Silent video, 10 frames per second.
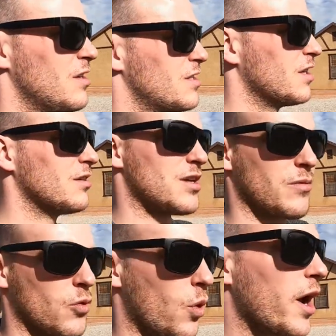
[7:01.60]
still
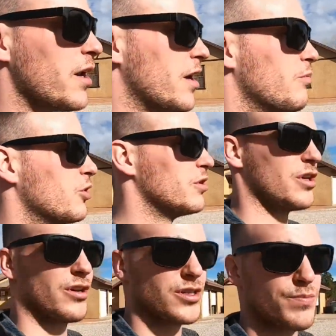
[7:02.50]
same quiet neighborhood that
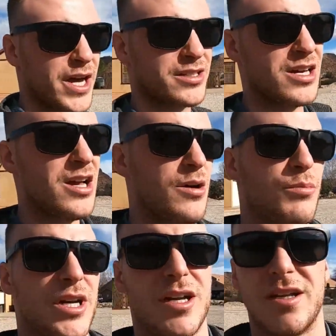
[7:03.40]
you expect,
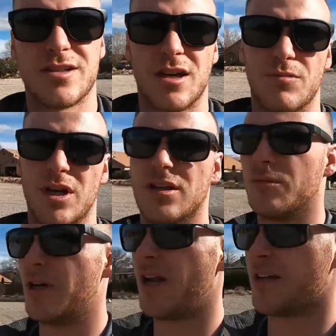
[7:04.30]
but it is gonna be a
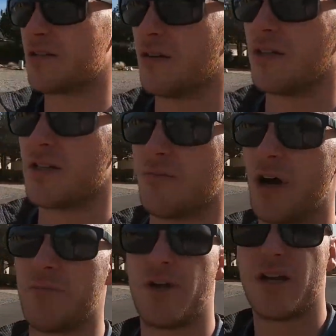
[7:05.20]
little bit nicer, at least in
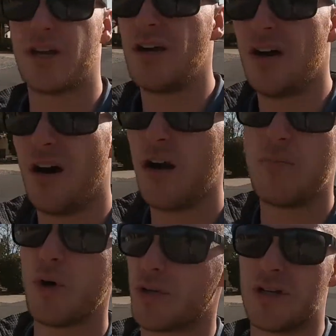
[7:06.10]
my opinion, on
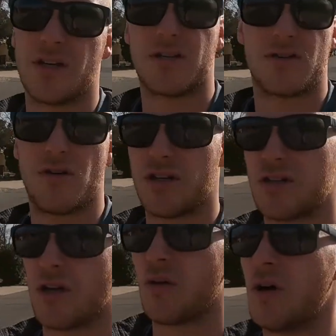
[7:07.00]
most of these
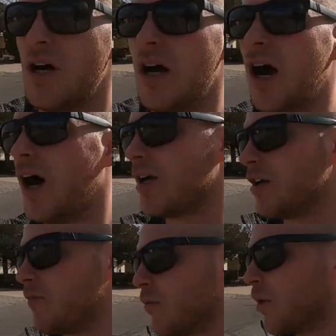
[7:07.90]
streets. So,
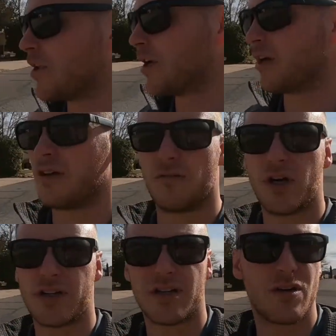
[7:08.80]
for
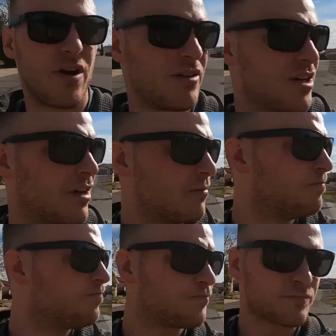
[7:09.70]
what you see around here,
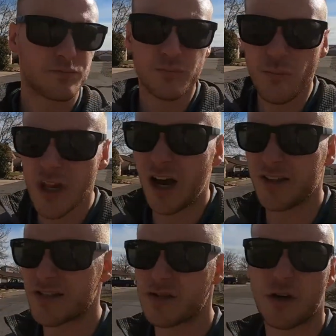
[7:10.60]

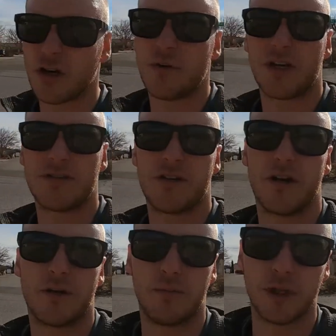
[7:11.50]
this is all going to be
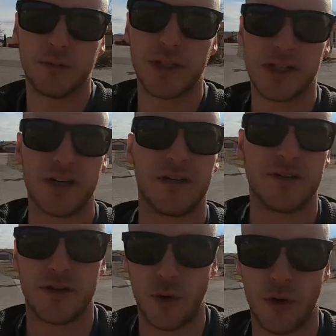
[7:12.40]
considered Bloomington
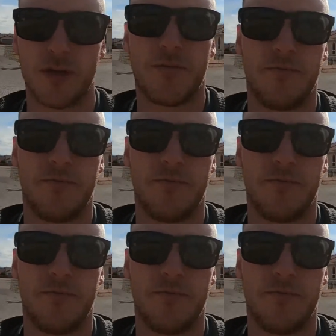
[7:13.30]
Hills North.